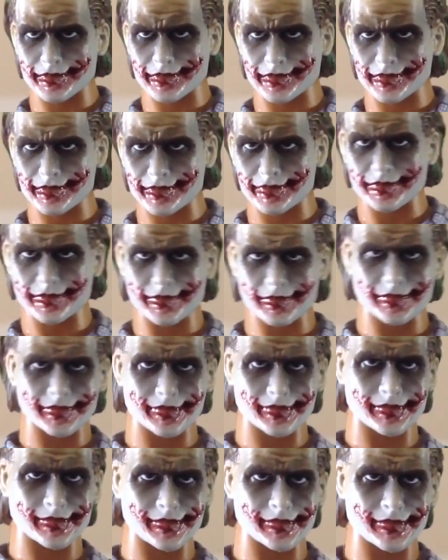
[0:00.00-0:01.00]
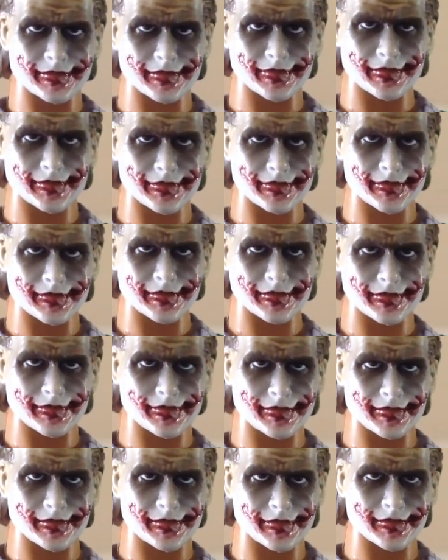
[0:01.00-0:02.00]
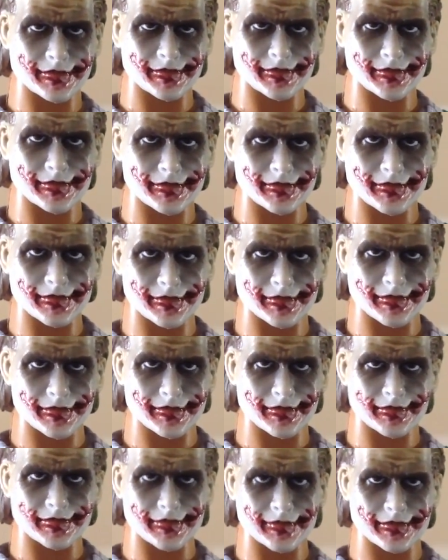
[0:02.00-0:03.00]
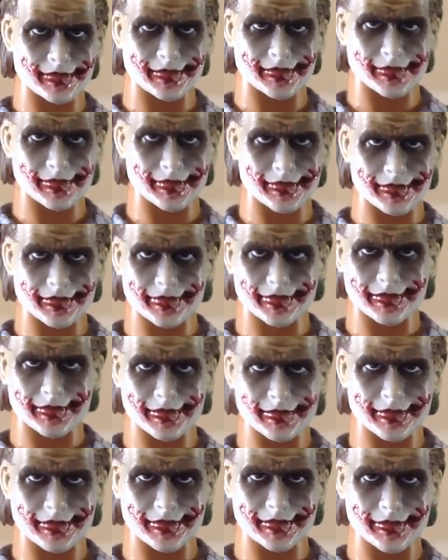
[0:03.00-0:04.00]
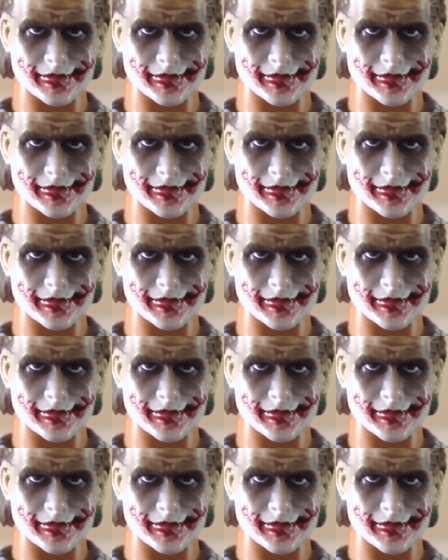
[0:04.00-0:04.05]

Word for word: It's kind of like a death stare kind of thing where, you know, you don't want to know what's going to happen